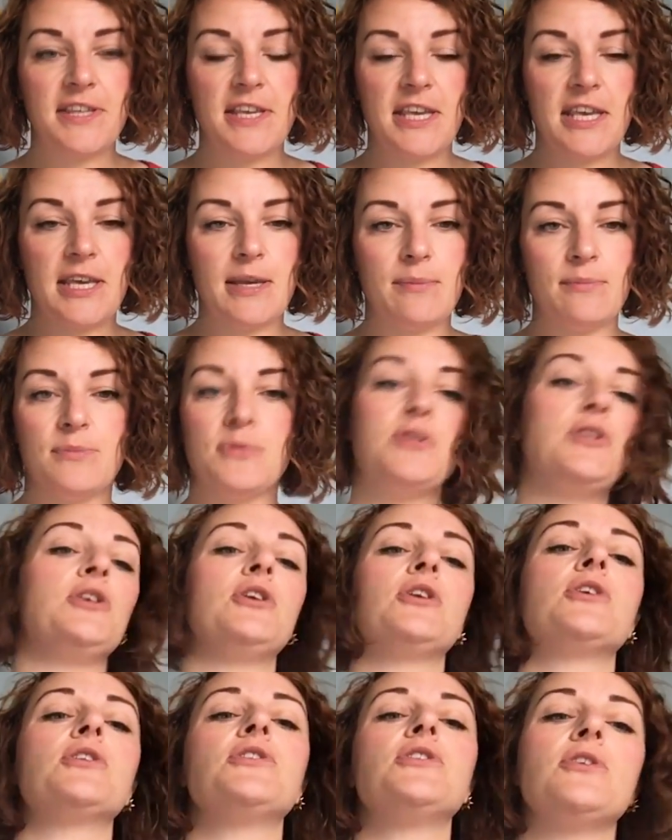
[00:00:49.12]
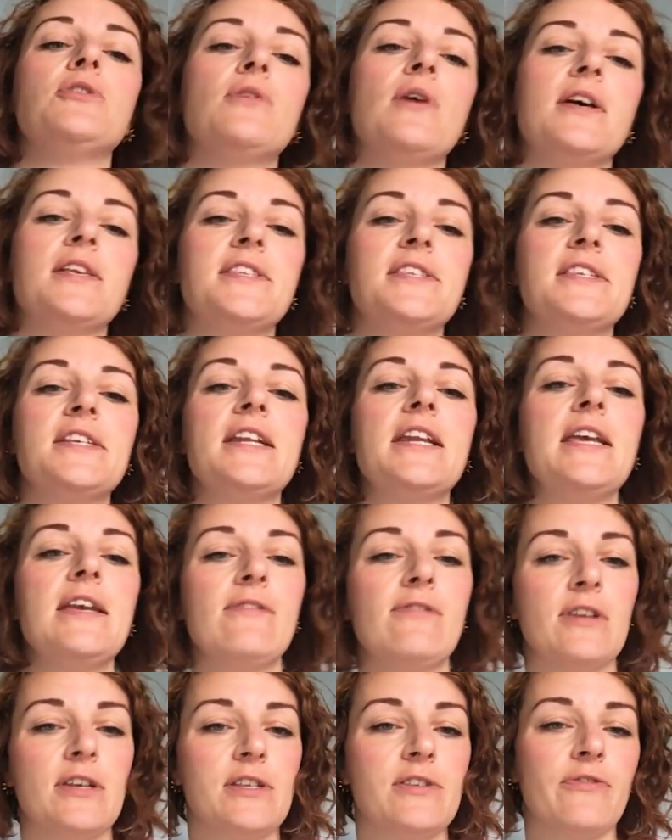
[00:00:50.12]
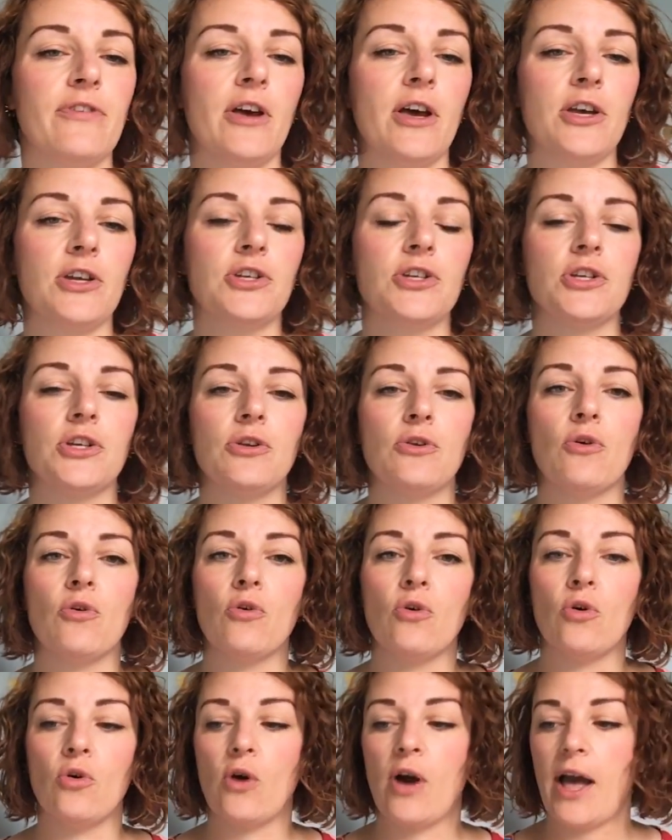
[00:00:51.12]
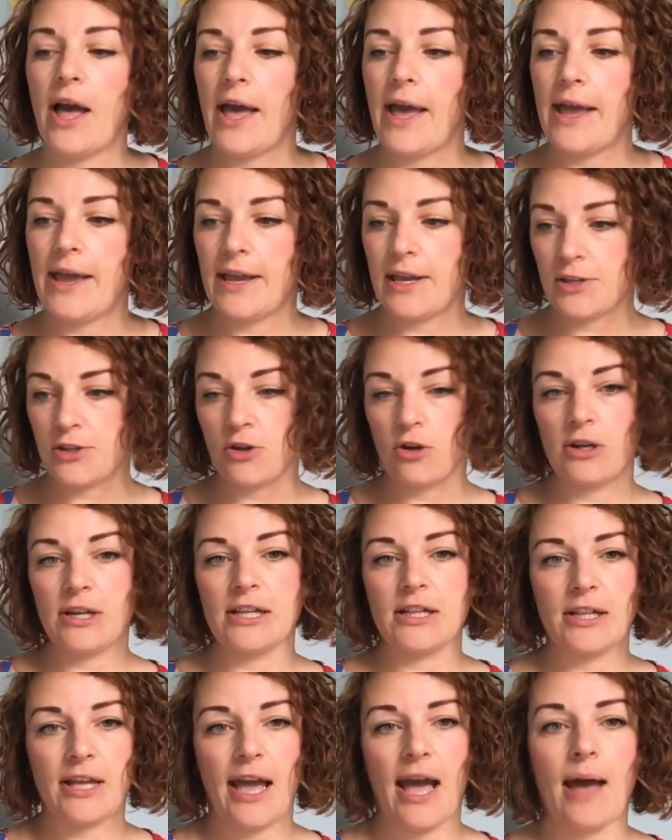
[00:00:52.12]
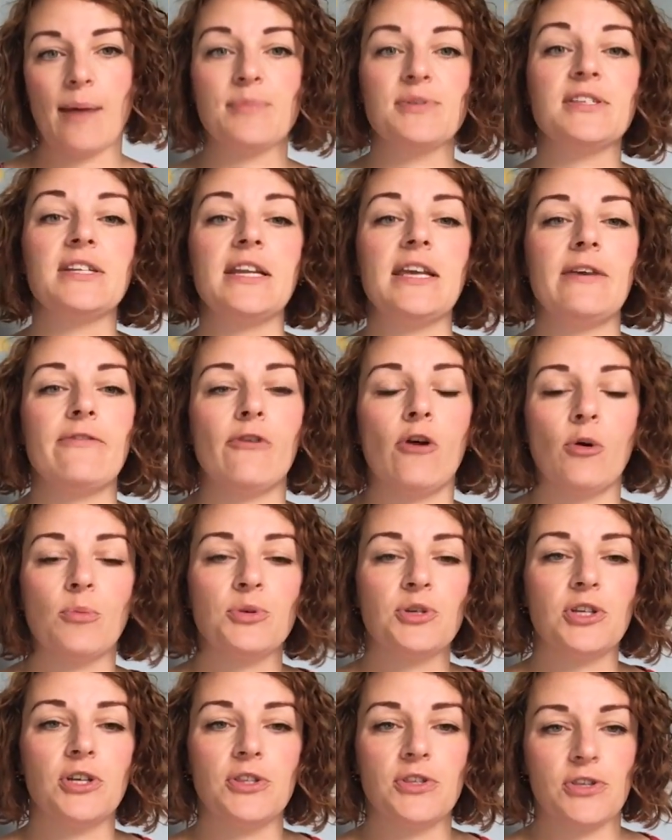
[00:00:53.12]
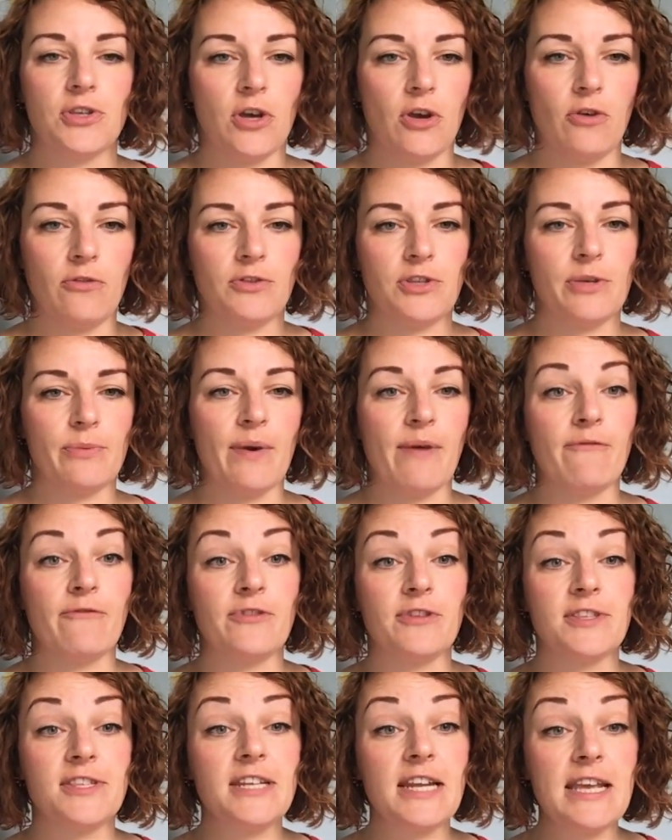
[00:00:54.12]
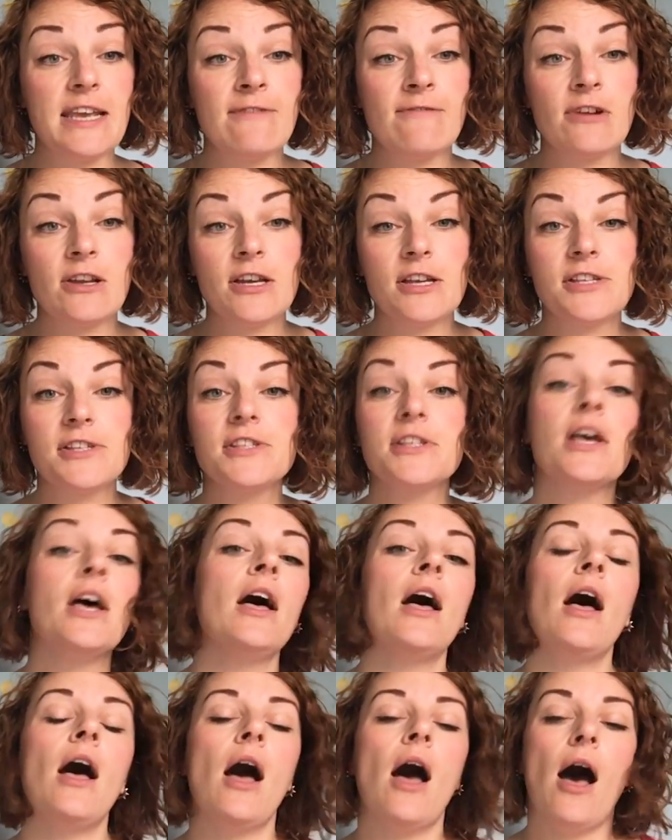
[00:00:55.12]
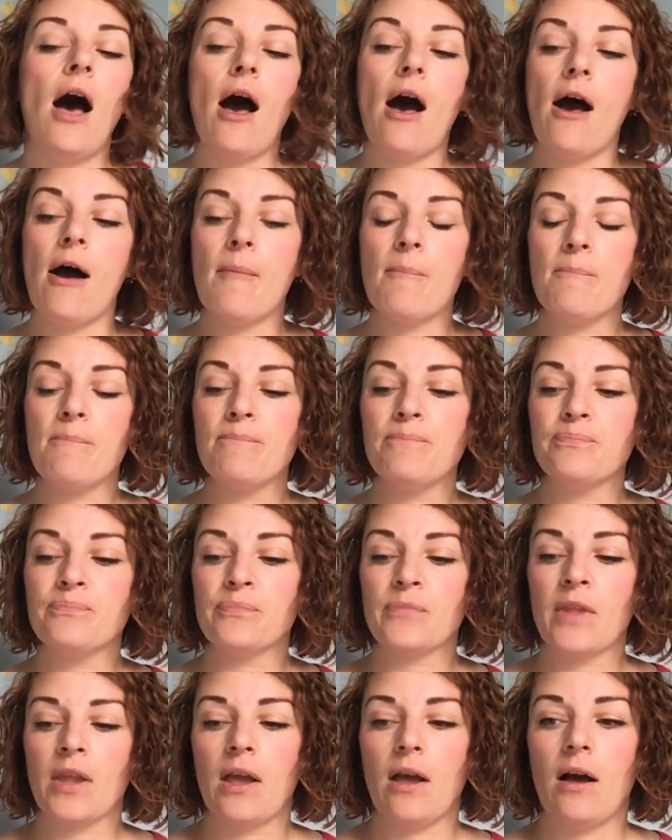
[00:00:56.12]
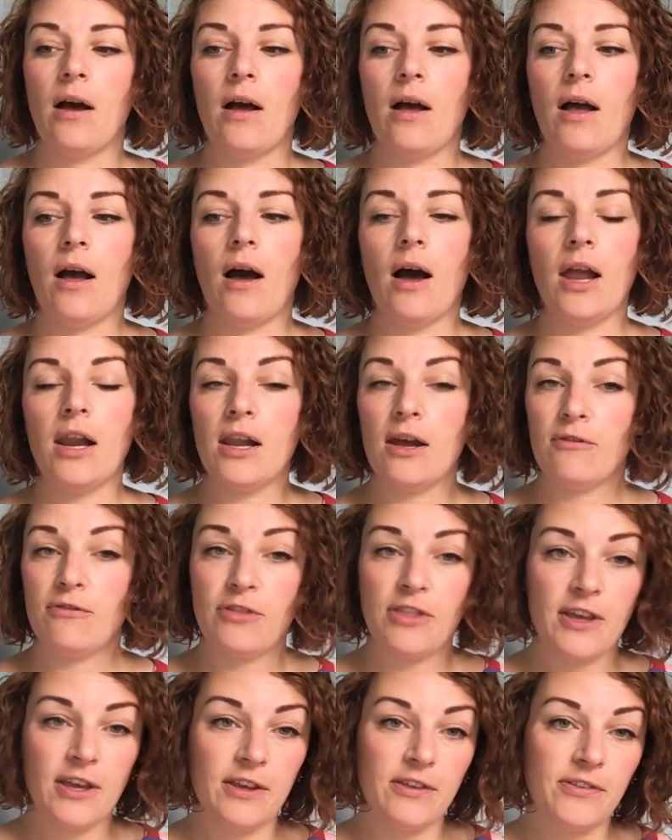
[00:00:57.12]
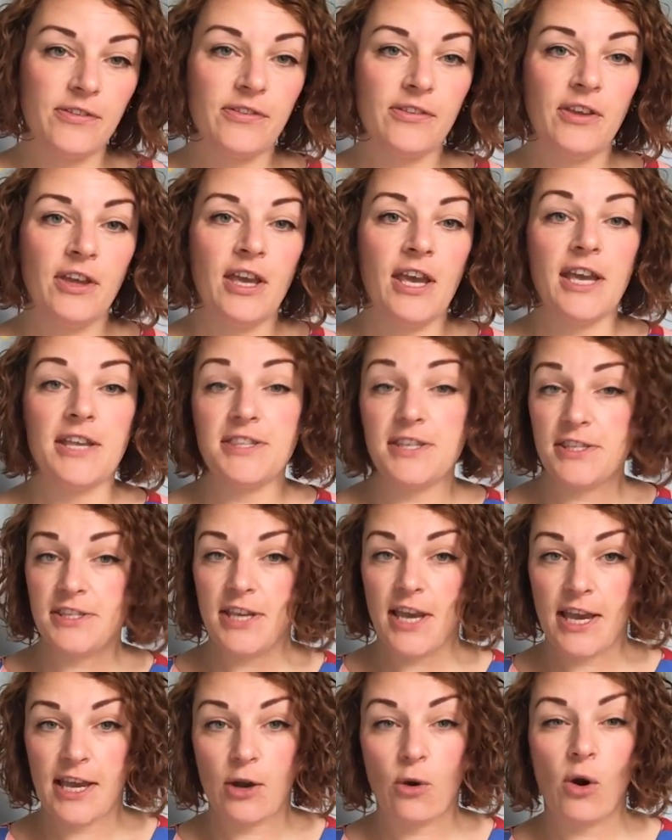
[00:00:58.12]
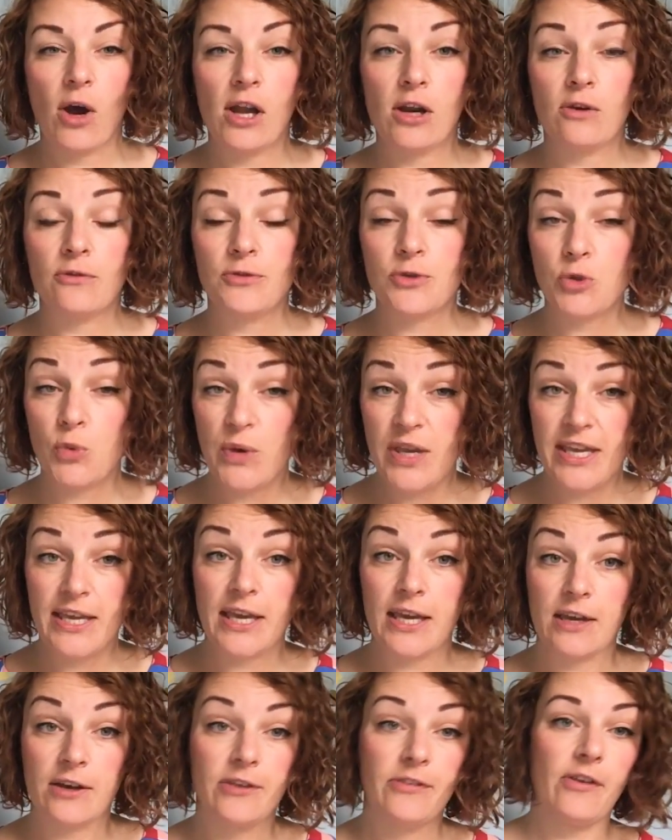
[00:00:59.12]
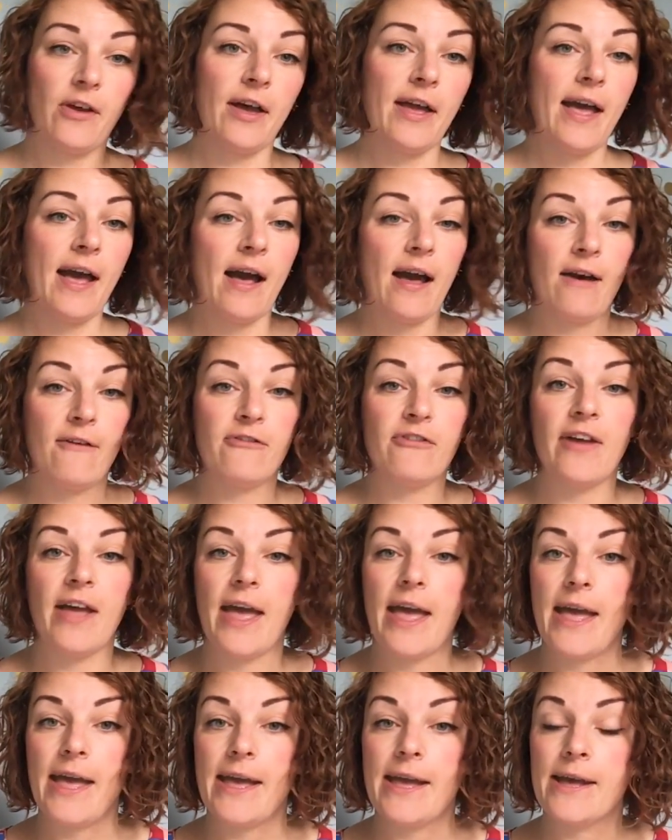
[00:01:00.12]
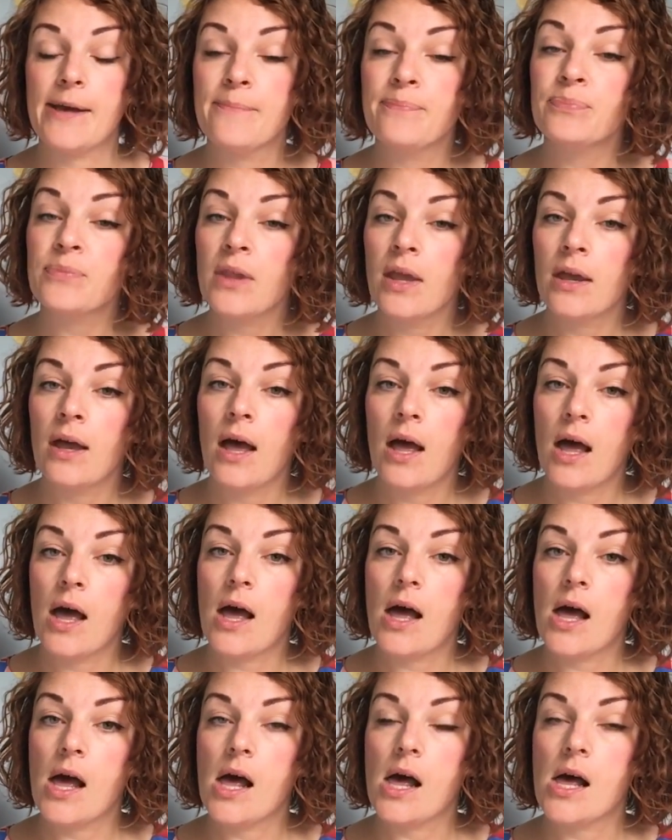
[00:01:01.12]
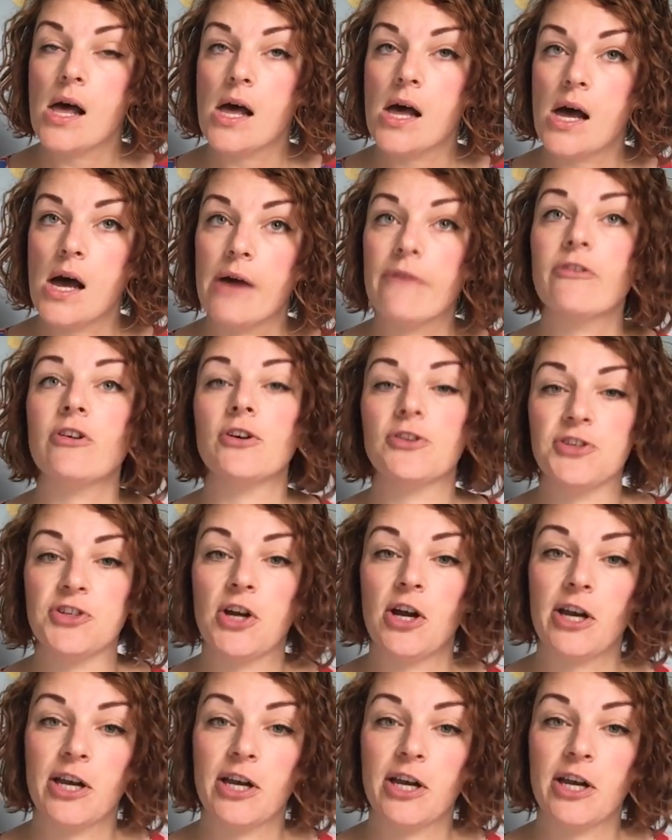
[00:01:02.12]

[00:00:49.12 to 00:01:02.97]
seams. You can do a sleeveless version or a, it's got little cap sleeve options. I obviously went for sleeveless. Um, I love this. It did take quite a lot of tweaking because I have a I've got